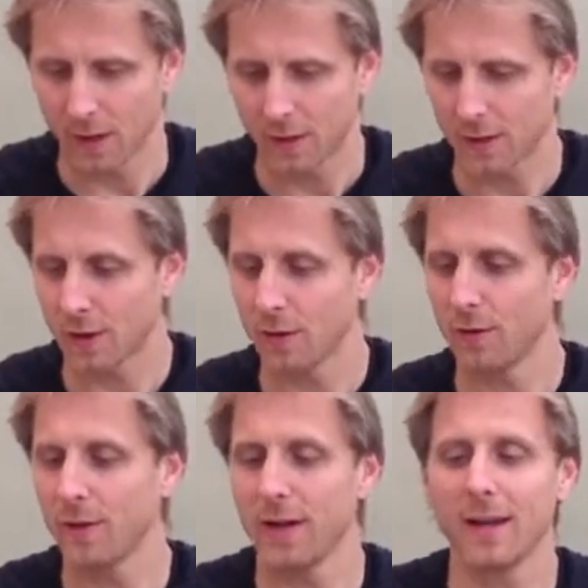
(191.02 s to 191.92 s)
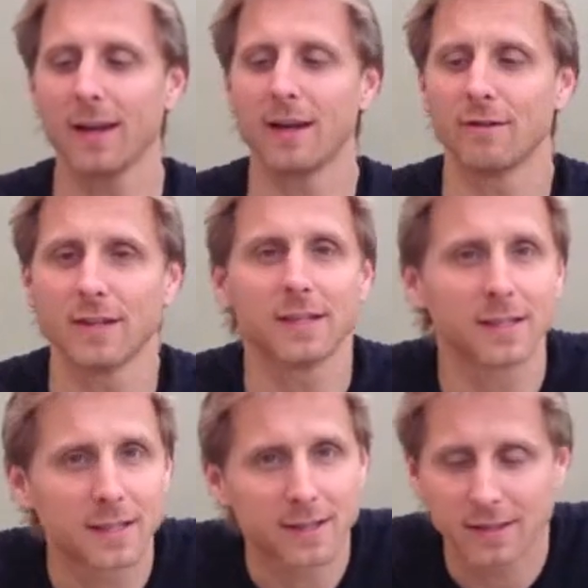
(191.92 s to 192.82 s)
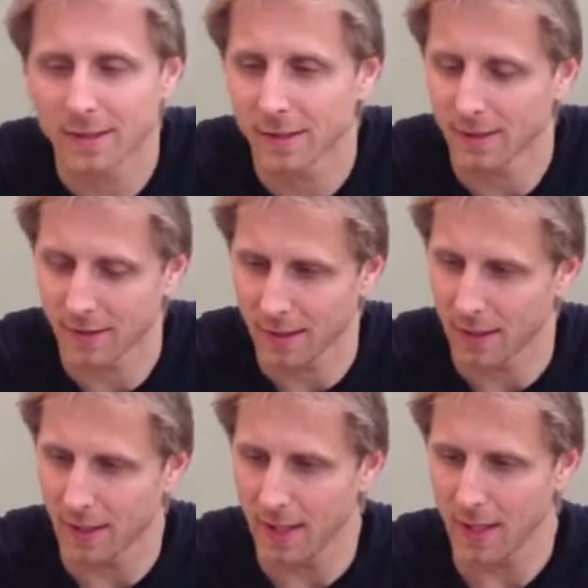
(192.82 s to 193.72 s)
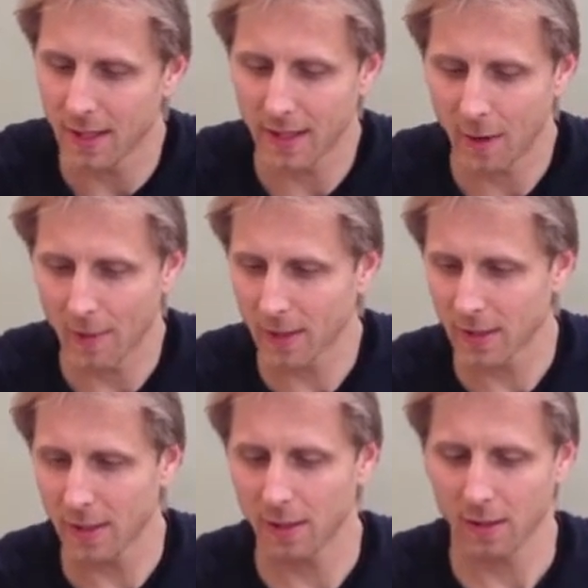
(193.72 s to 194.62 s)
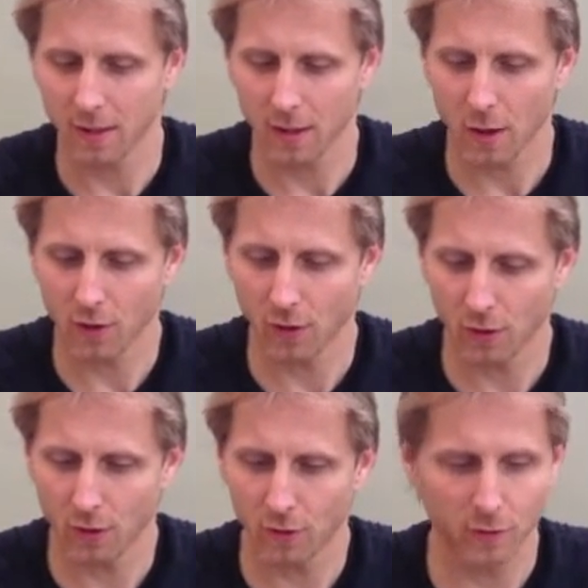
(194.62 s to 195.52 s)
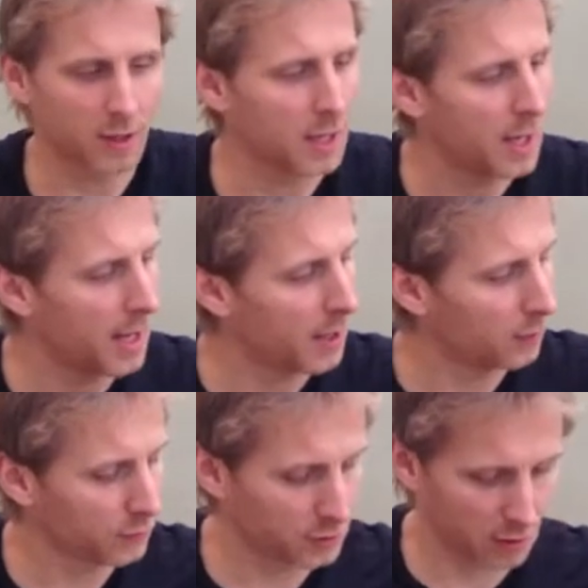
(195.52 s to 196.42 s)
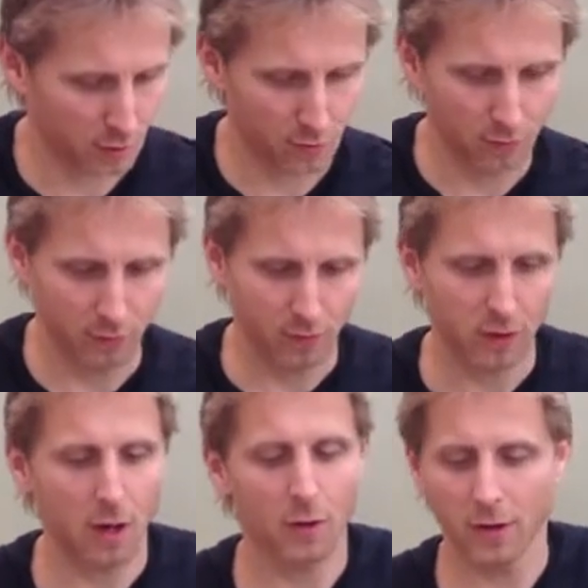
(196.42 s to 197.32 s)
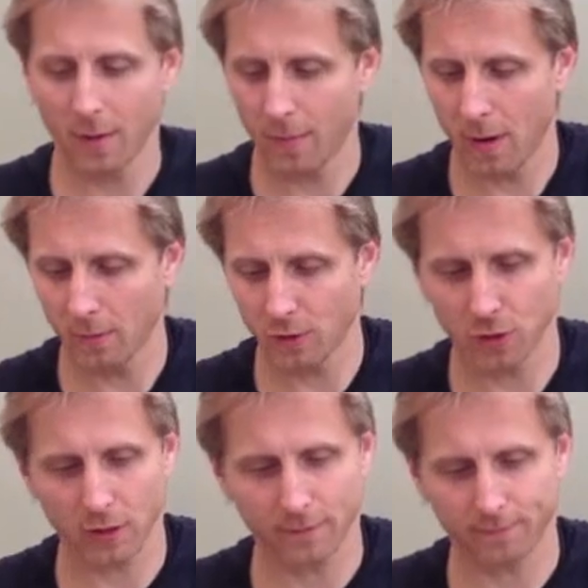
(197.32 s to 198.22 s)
So here is the cacao butter, coconut oil, and also the coconut palm sugar.